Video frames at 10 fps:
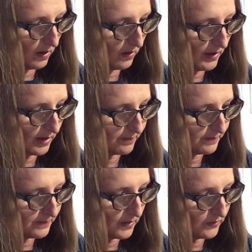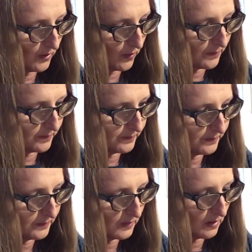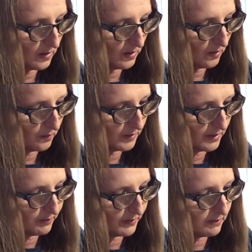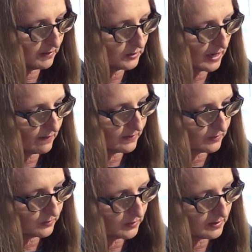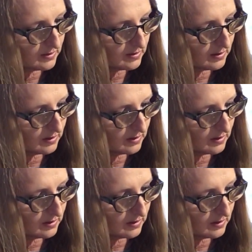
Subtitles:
Okay, so we pretty much have this one